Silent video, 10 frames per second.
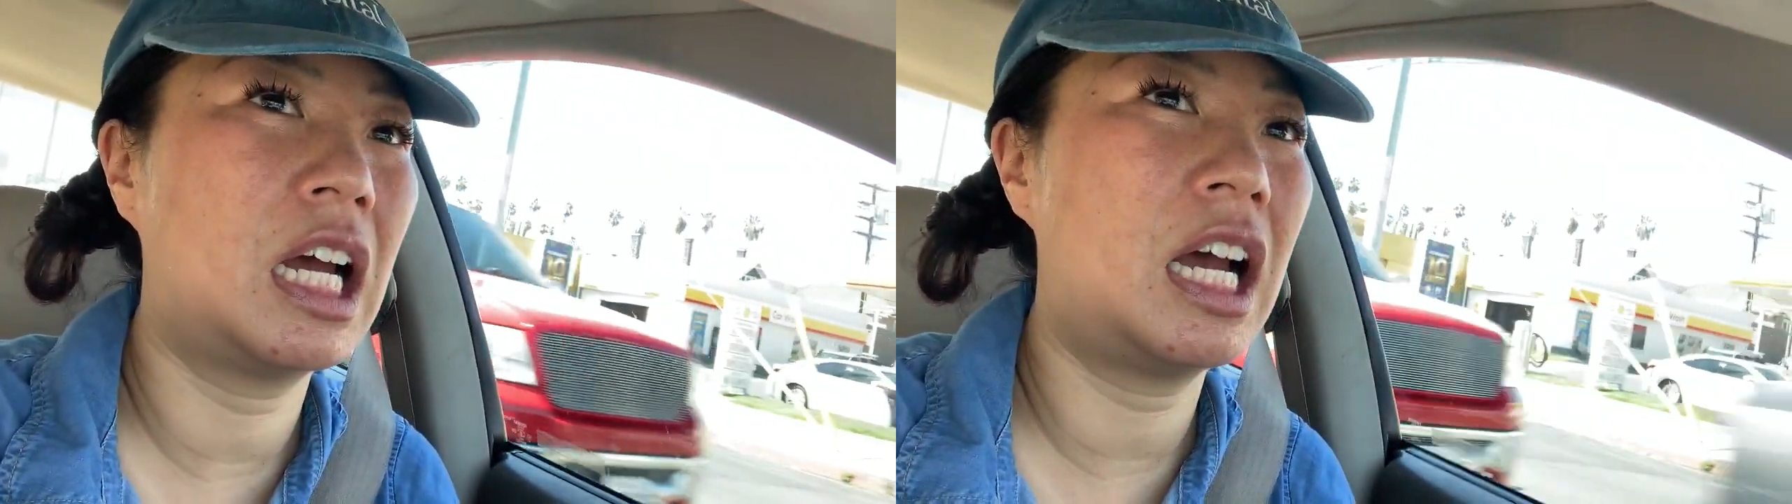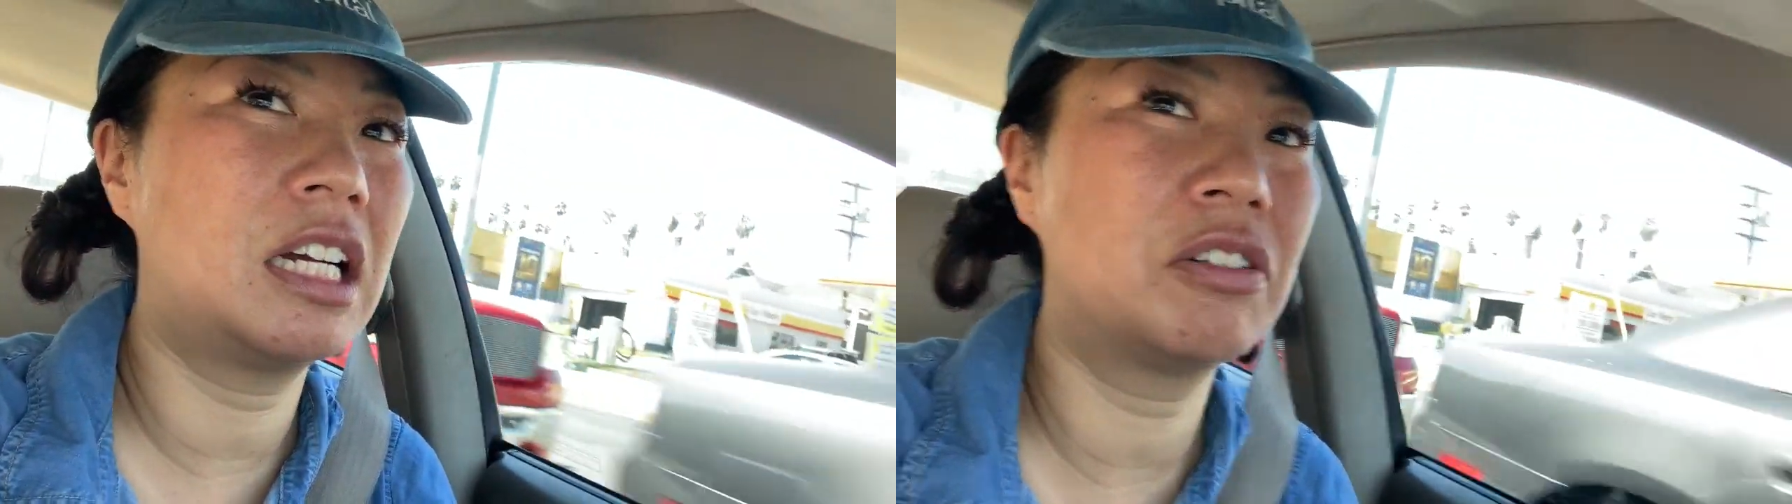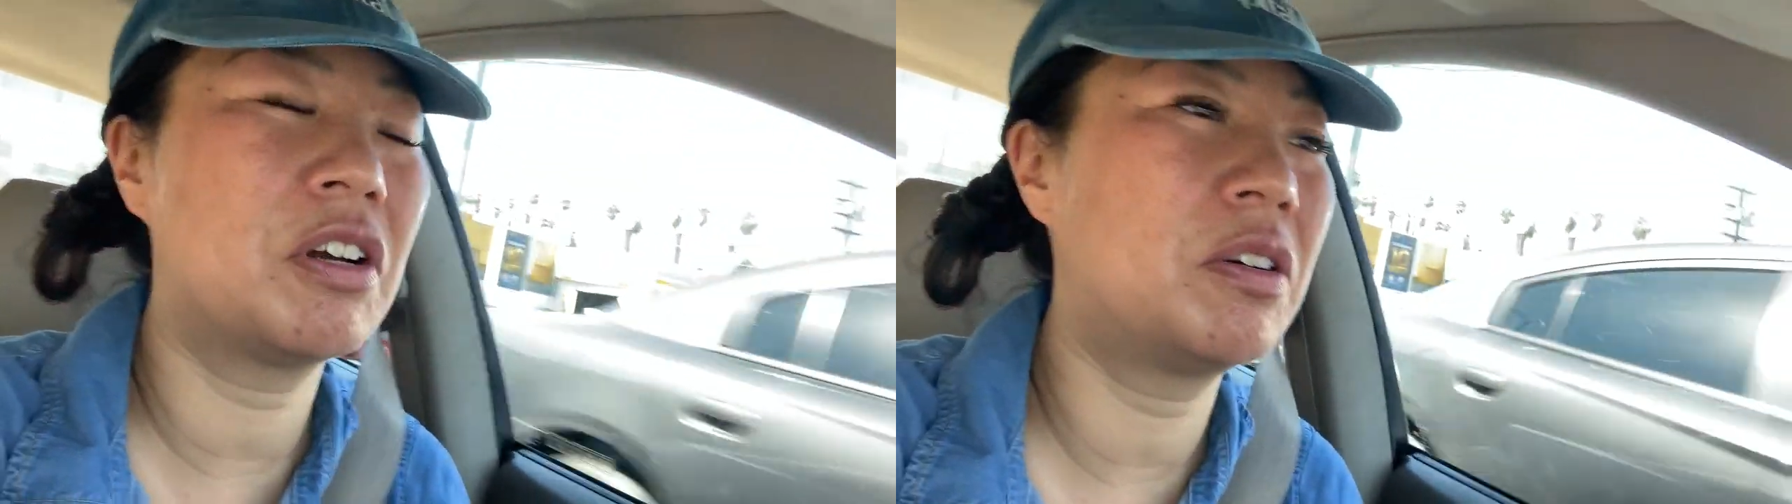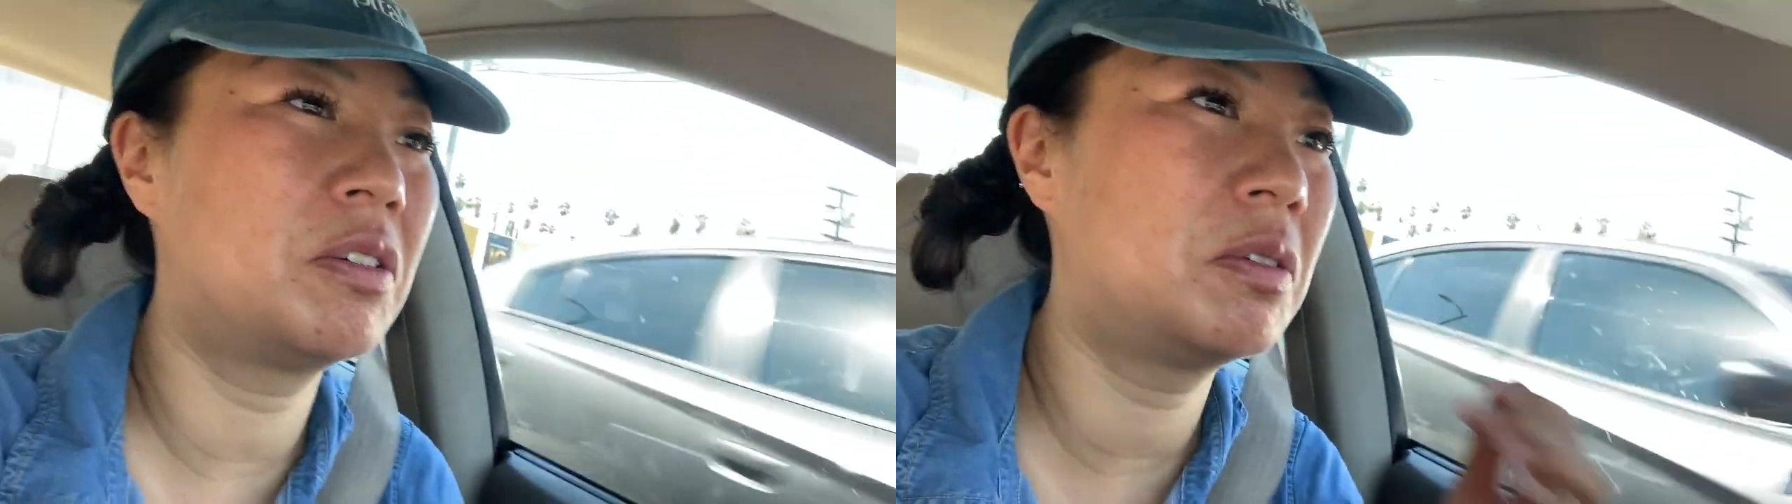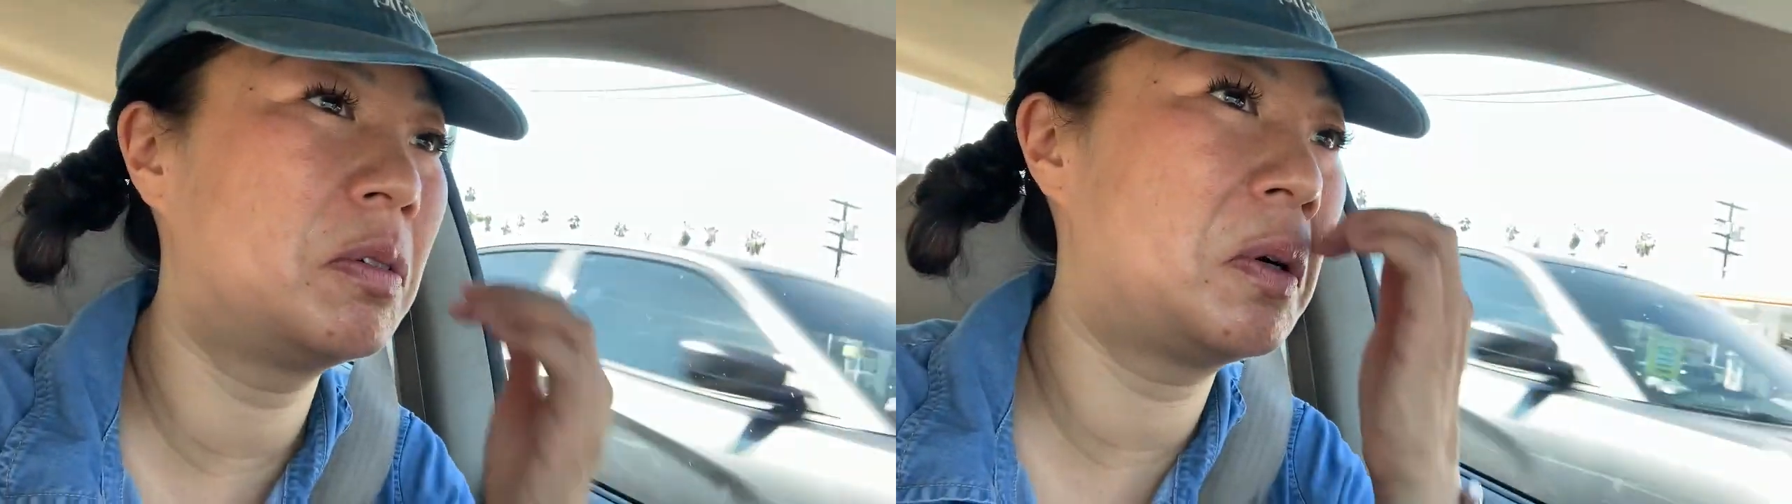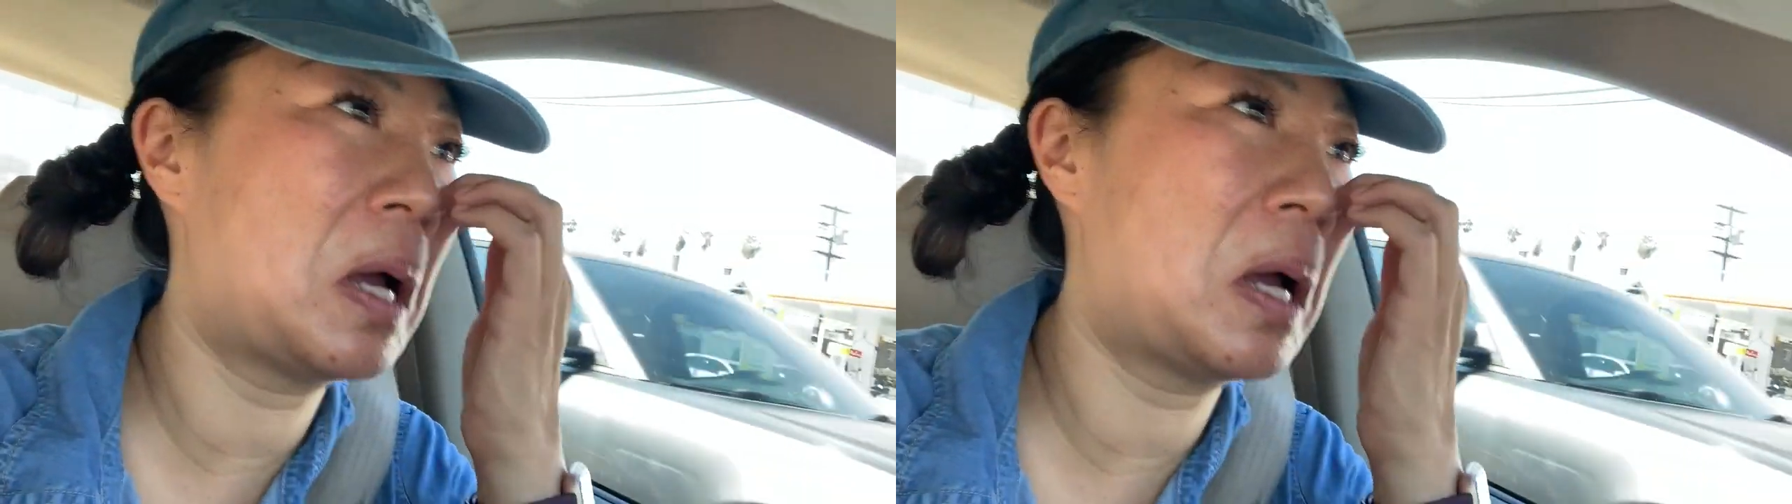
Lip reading: I don't know